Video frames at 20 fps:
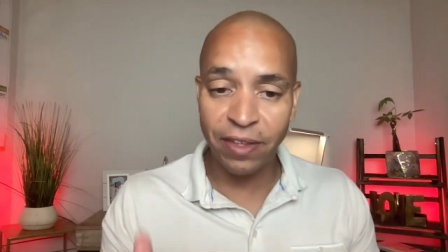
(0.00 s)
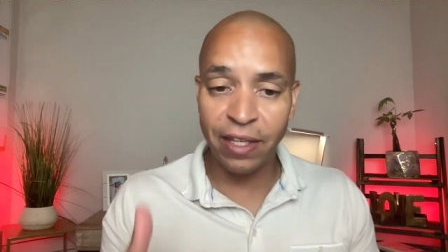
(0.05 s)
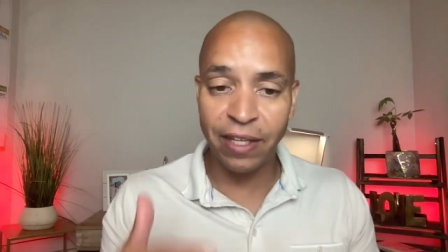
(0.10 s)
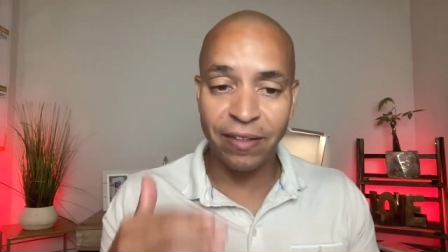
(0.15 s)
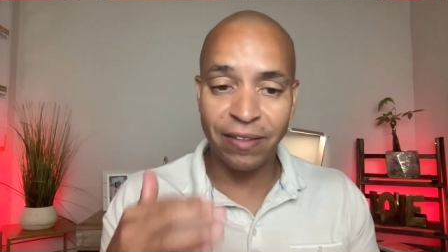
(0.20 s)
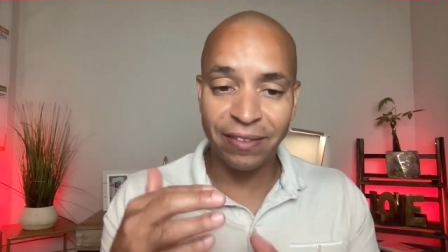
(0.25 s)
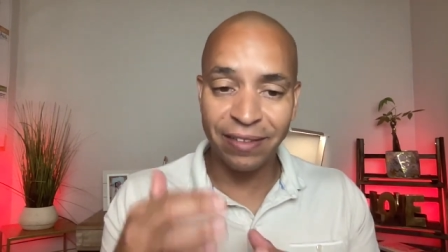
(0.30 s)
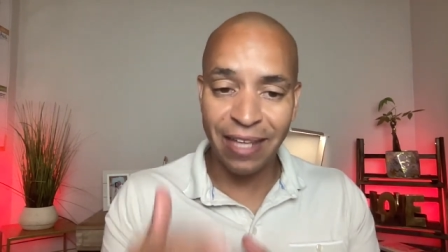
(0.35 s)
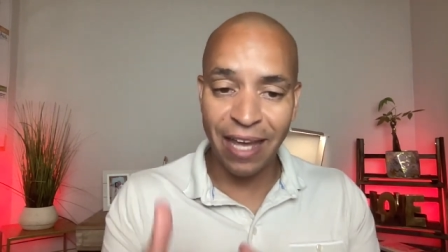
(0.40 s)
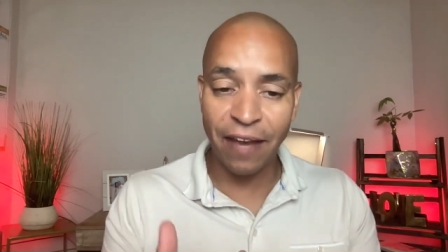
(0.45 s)

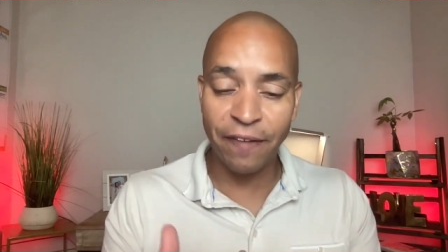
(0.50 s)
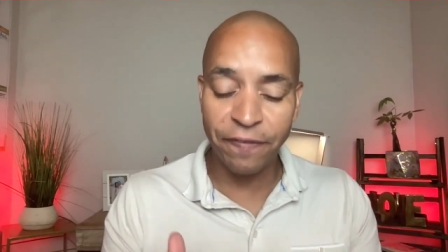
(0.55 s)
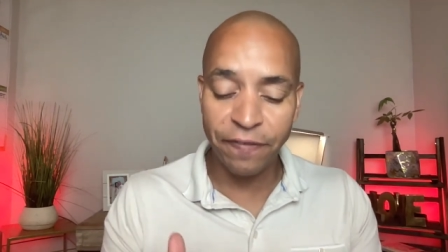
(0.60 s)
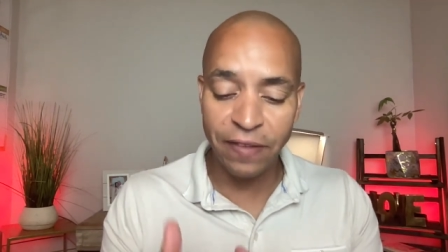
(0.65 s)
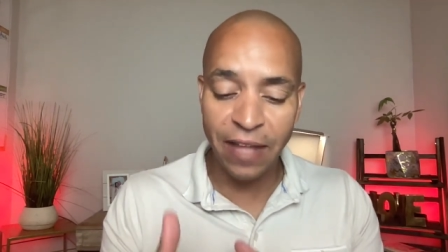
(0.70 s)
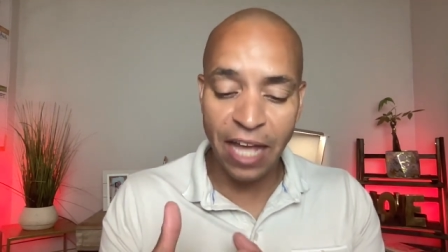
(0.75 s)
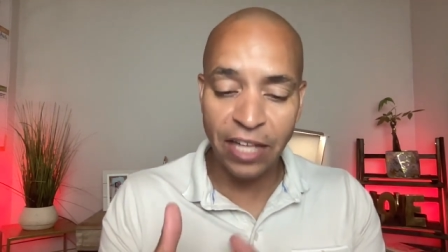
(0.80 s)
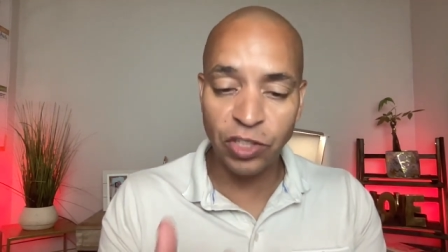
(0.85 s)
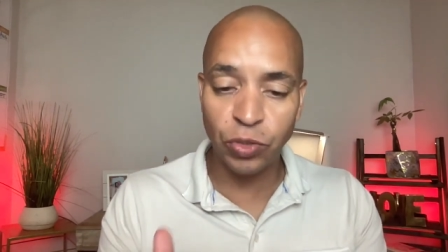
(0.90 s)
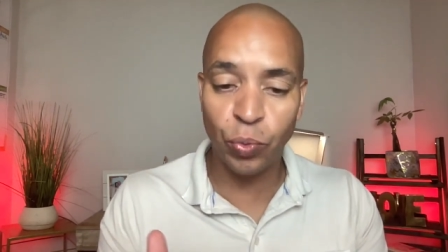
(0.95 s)
in depth
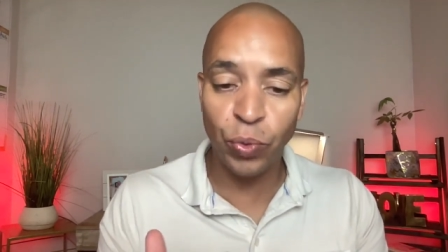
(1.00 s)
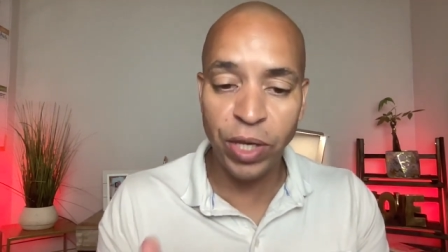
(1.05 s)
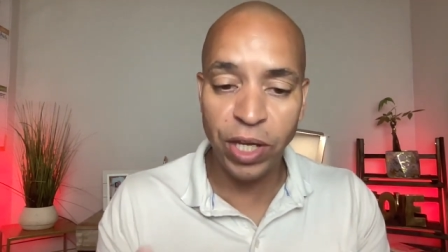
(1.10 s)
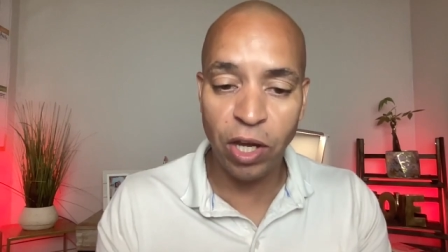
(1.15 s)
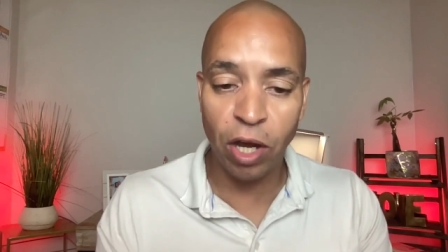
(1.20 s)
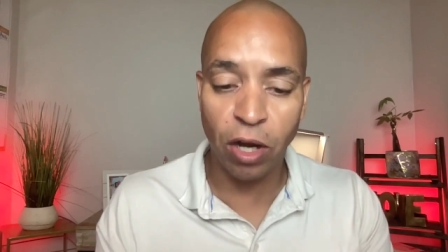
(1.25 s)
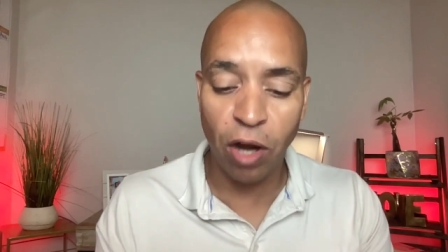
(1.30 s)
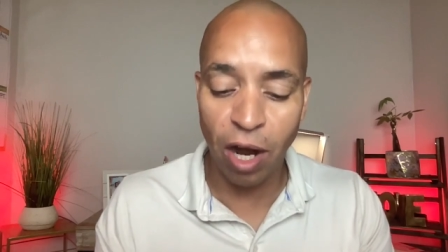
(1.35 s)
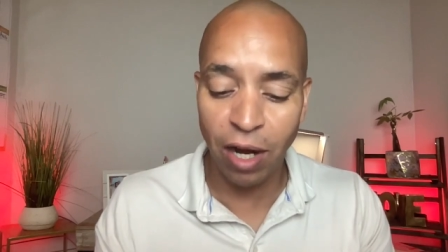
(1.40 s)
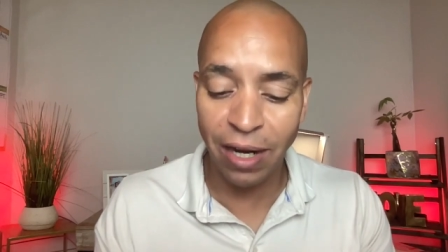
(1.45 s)
next week
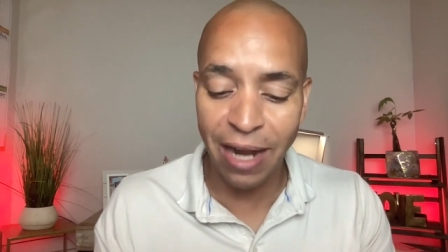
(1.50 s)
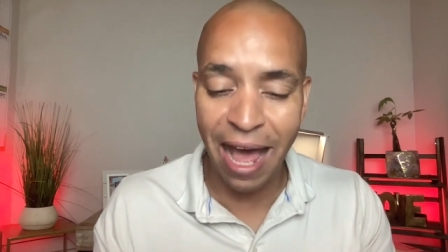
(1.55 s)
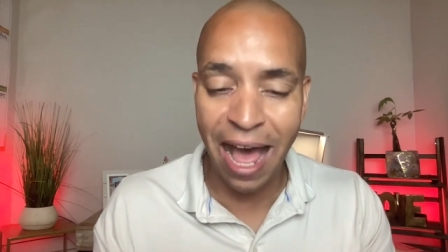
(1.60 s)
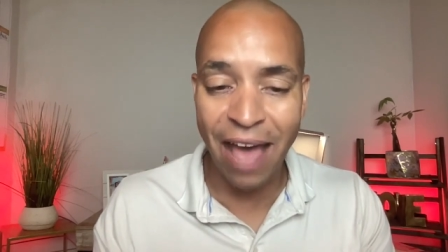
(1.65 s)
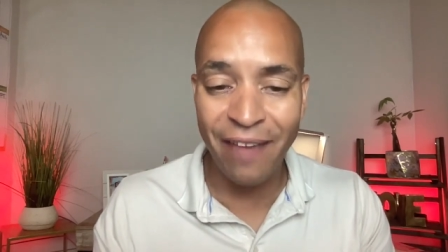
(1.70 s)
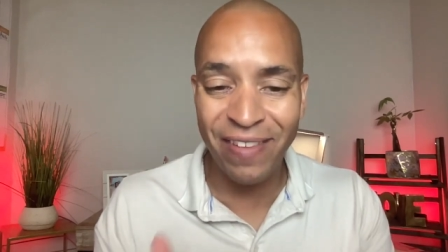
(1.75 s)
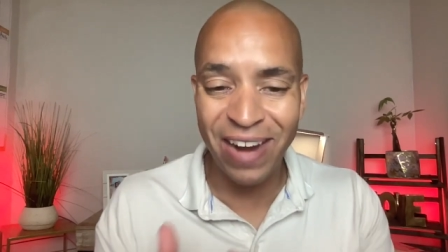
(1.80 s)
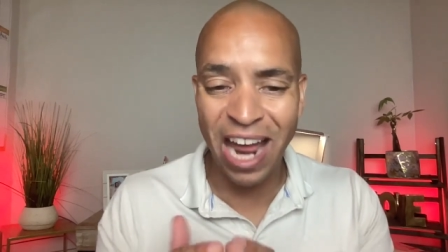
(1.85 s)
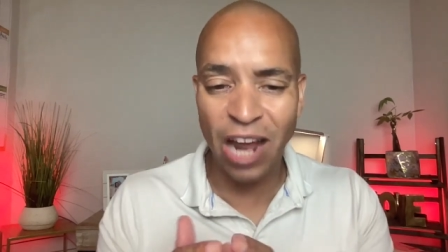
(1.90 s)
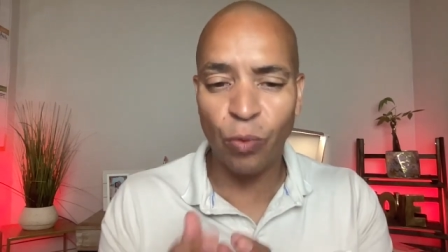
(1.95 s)
on our
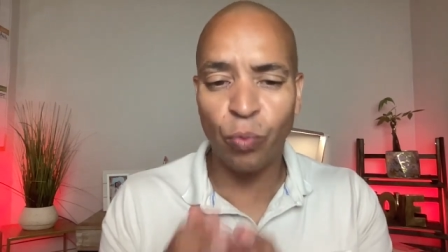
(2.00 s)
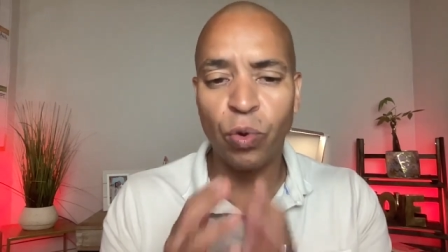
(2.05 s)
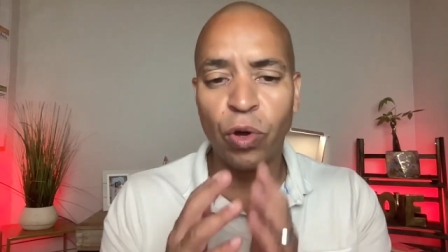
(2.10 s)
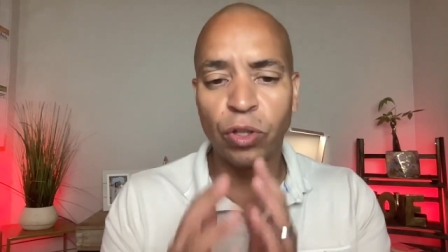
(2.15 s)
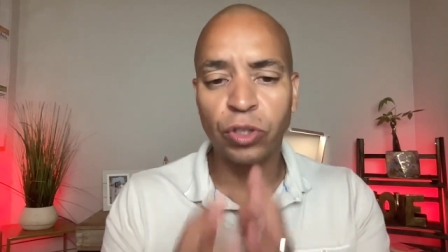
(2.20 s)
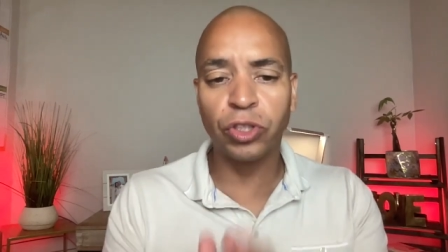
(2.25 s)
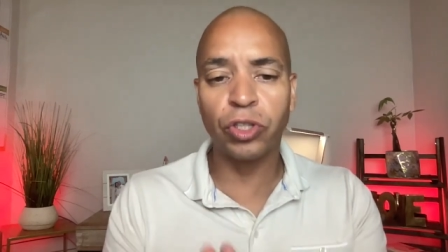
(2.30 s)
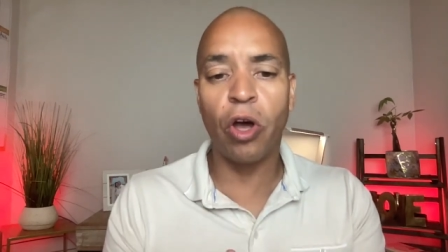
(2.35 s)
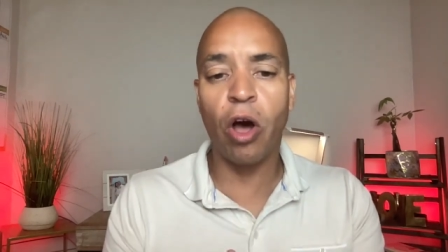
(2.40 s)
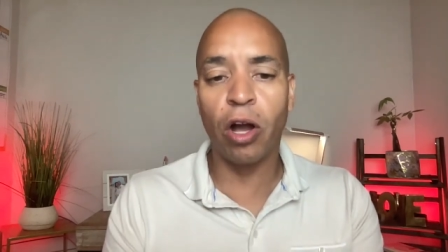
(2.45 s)
live, and I
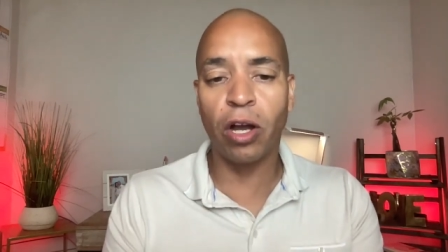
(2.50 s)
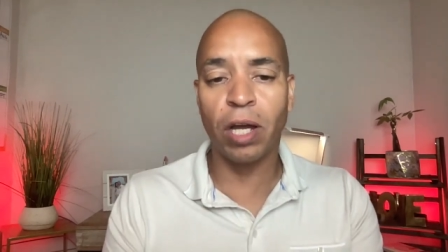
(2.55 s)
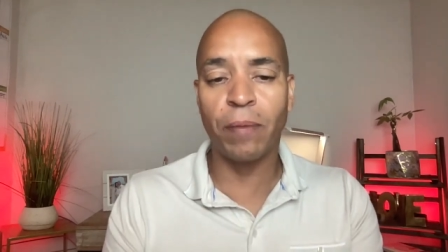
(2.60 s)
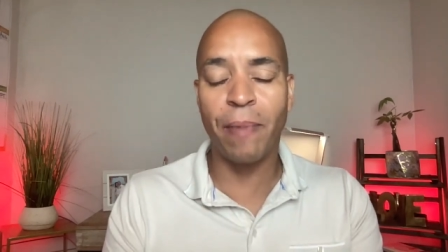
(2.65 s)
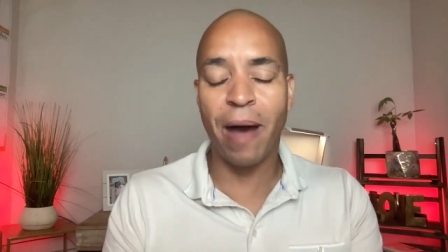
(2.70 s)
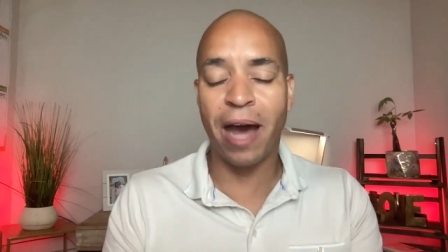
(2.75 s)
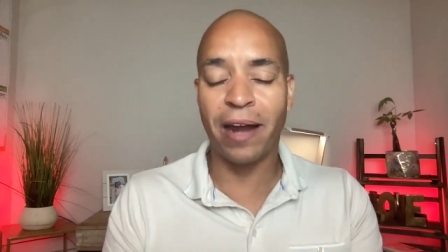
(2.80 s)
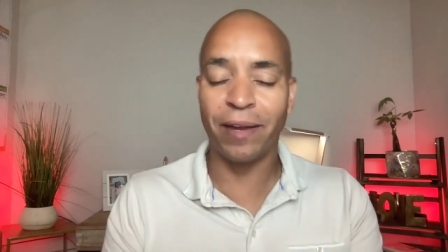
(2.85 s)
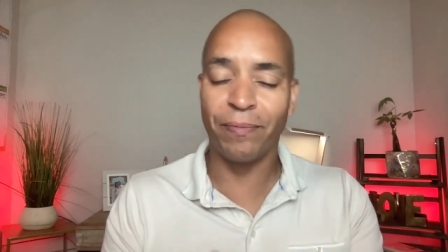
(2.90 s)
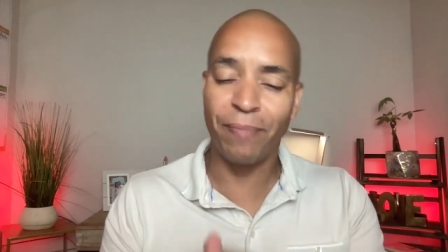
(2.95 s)
will talk
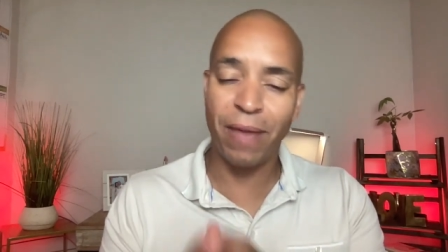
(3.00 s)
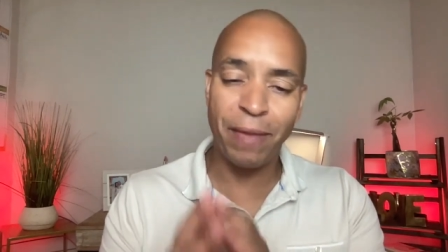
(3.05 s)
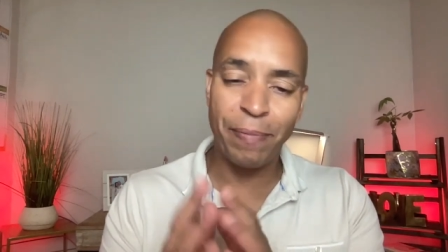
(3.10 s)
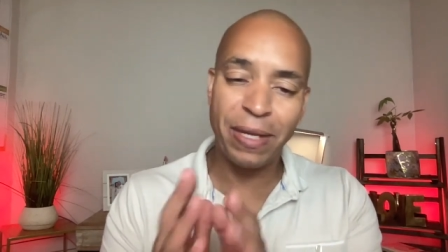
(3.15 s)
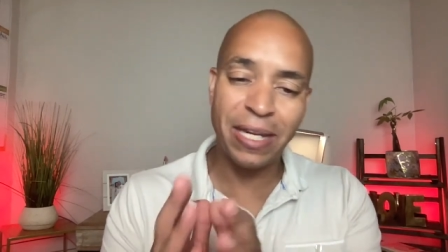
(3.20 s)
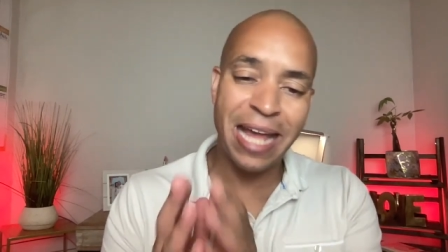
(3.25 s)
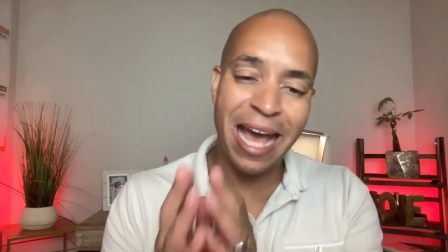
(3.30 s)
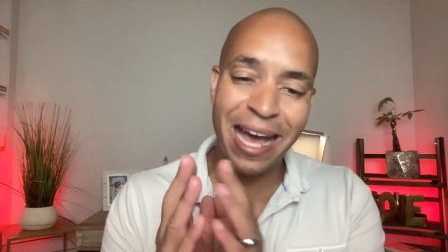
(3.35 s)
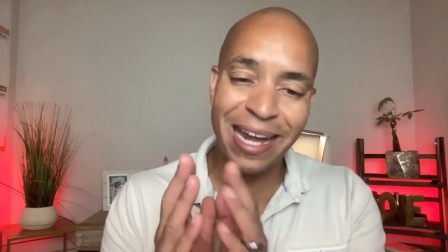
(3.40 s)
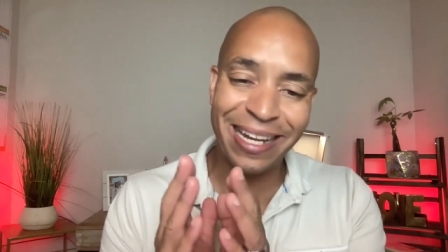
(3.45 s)
about it. Maybe
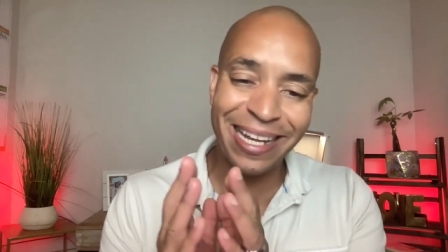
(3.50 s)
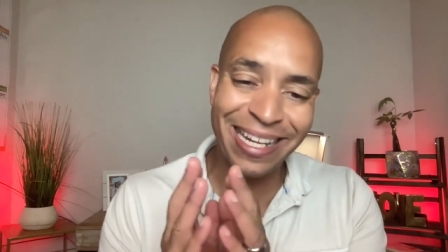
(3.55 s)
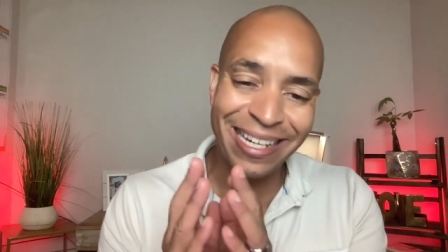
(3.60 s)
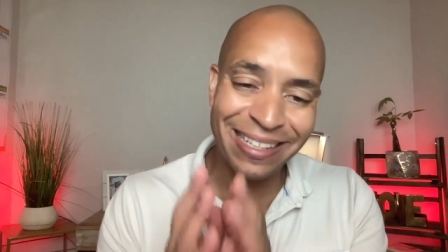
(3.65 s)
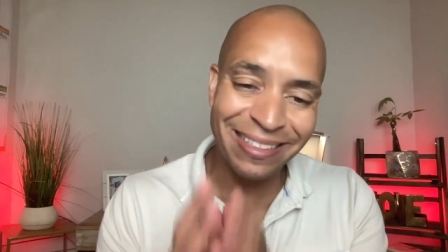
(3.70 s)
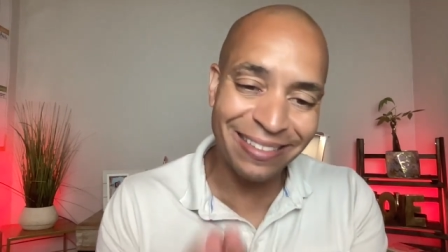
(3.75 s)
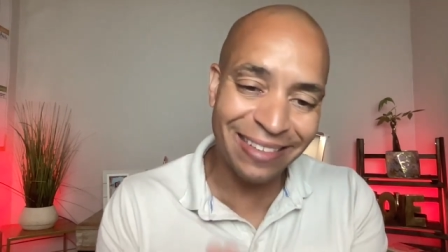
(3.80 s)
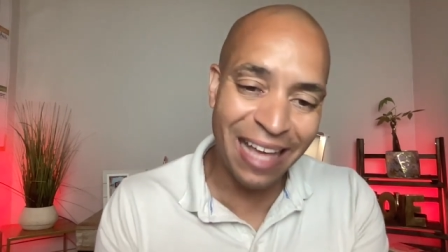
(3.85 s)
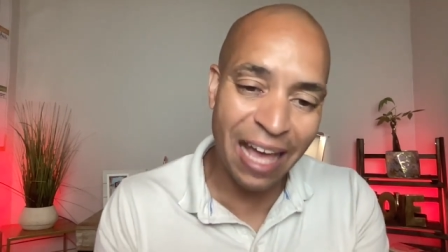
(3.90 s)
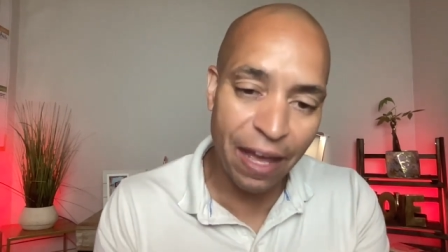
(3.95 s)
not
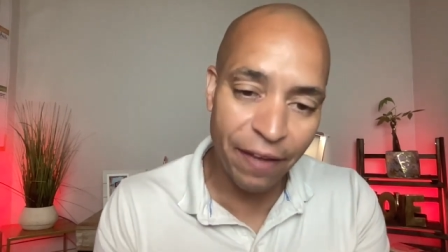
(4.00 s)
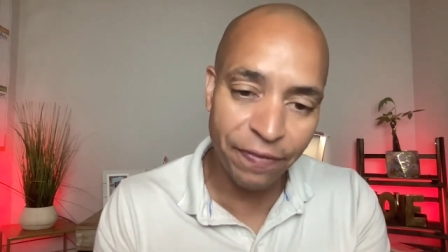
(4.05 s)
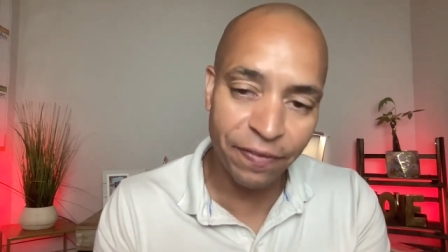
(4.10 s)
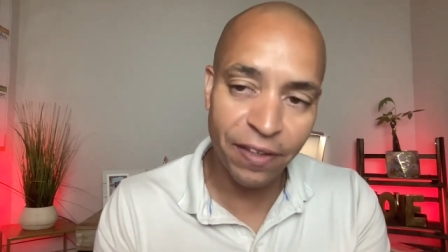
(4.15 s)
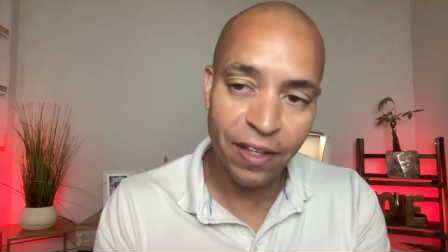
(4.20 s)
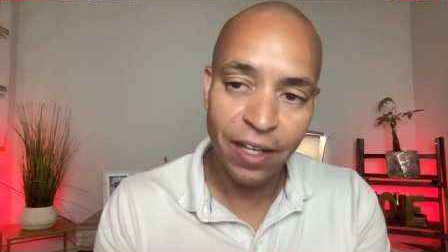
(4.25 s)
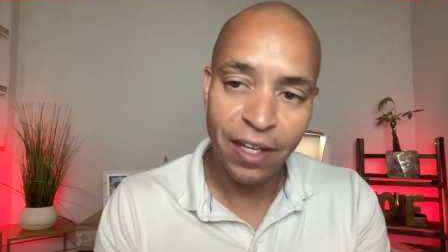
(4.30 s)
in depth,